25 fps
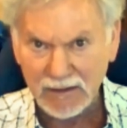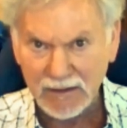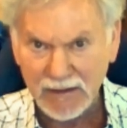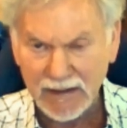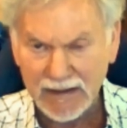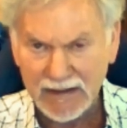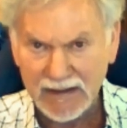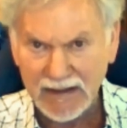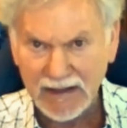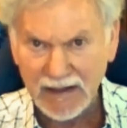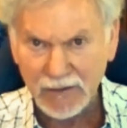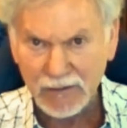
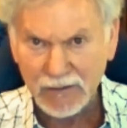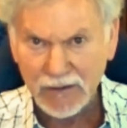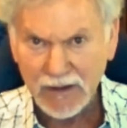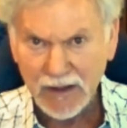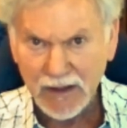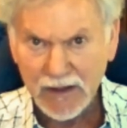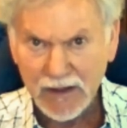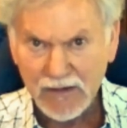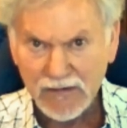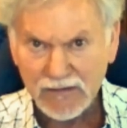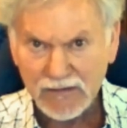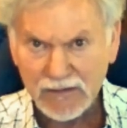let
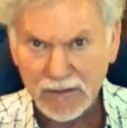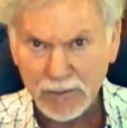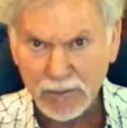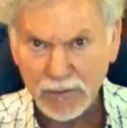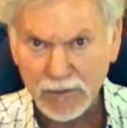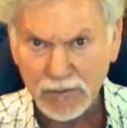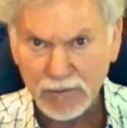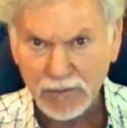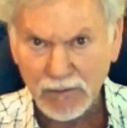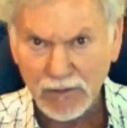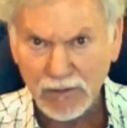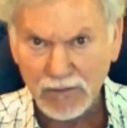out
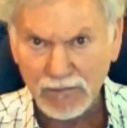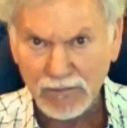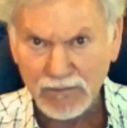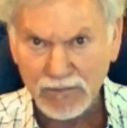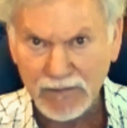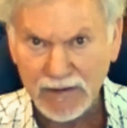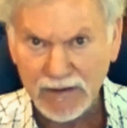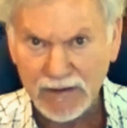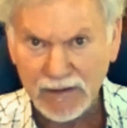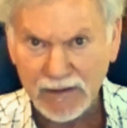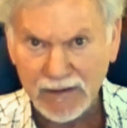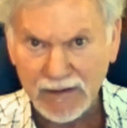some of our
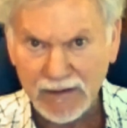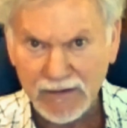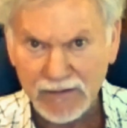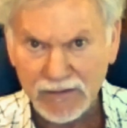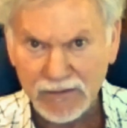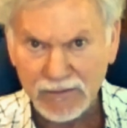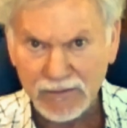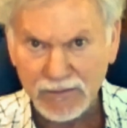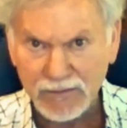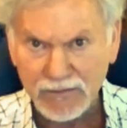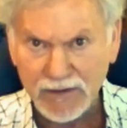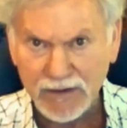
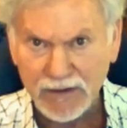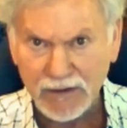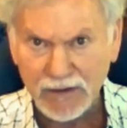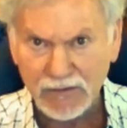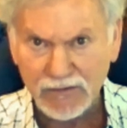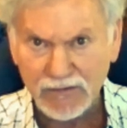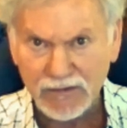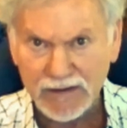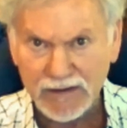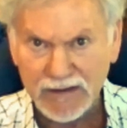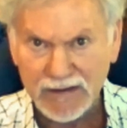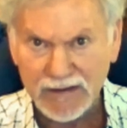feelings and
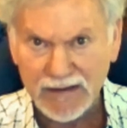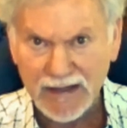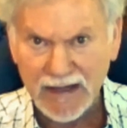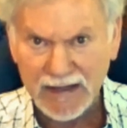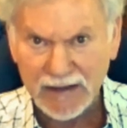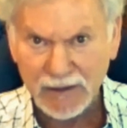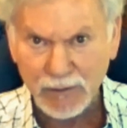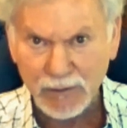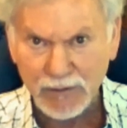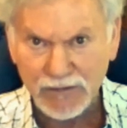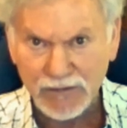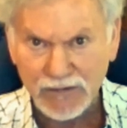fears and
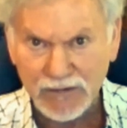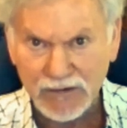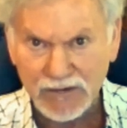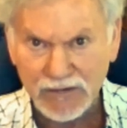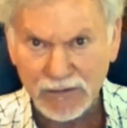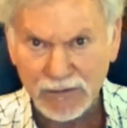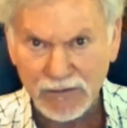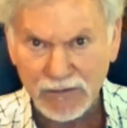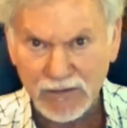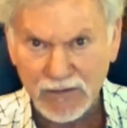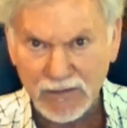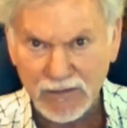
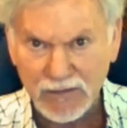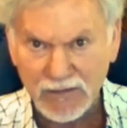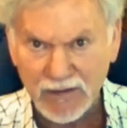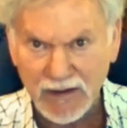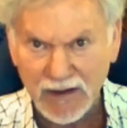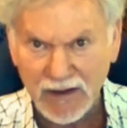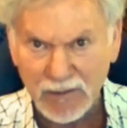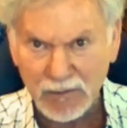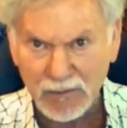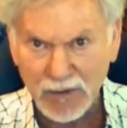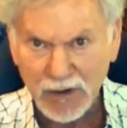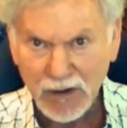inadequacies to
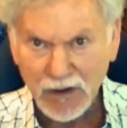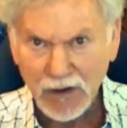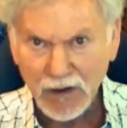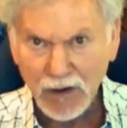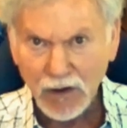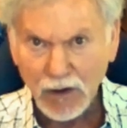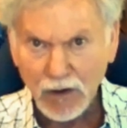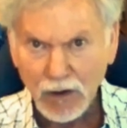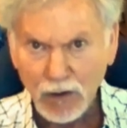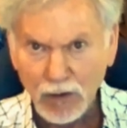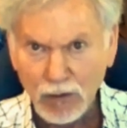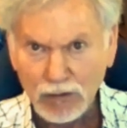them
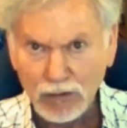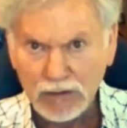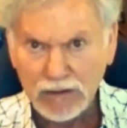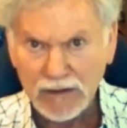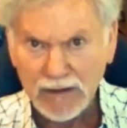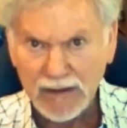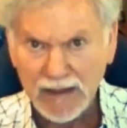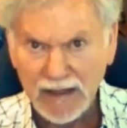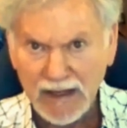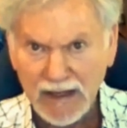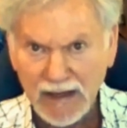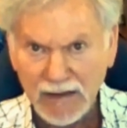
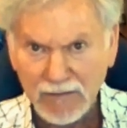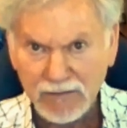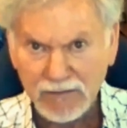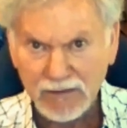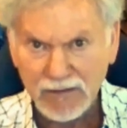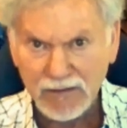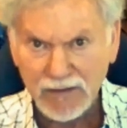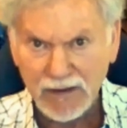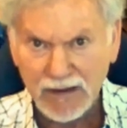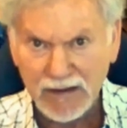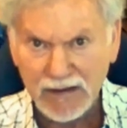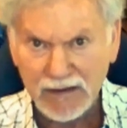only
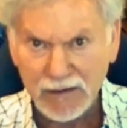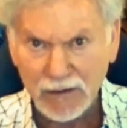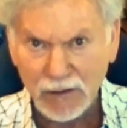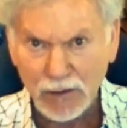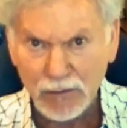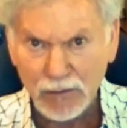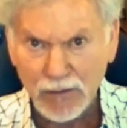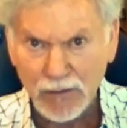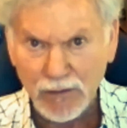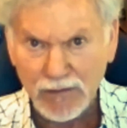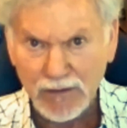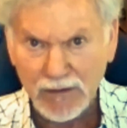after they
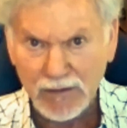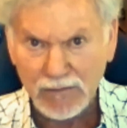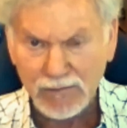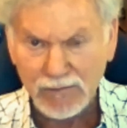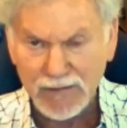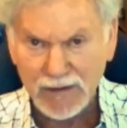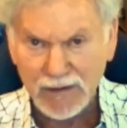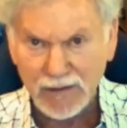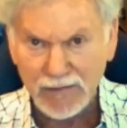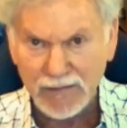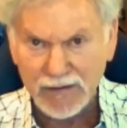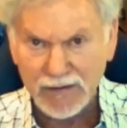know that
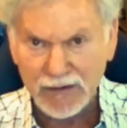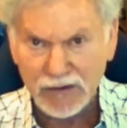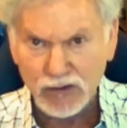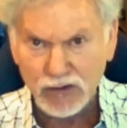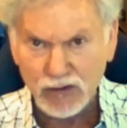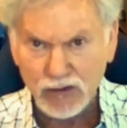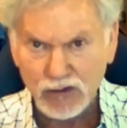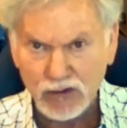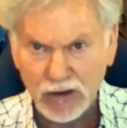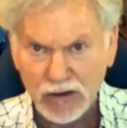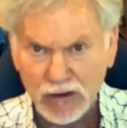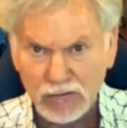they feel that
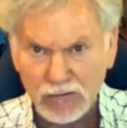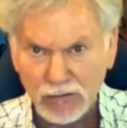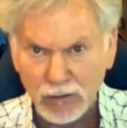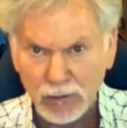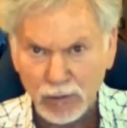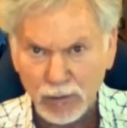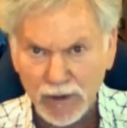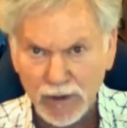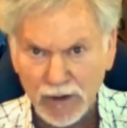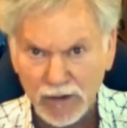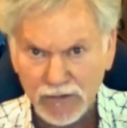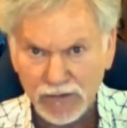in
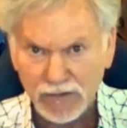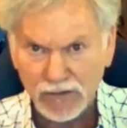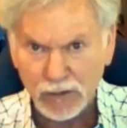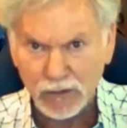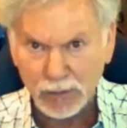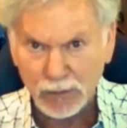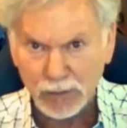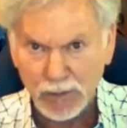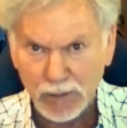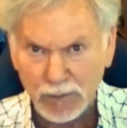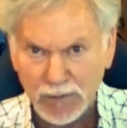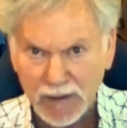general we are
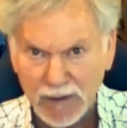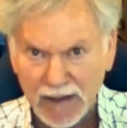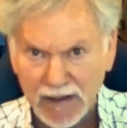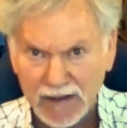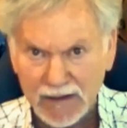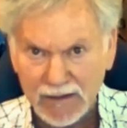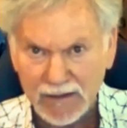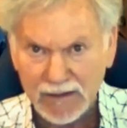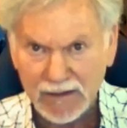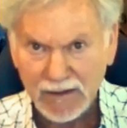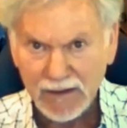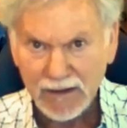
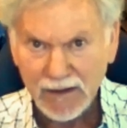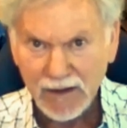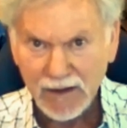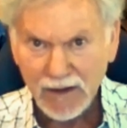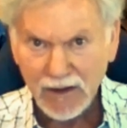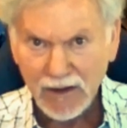Superman.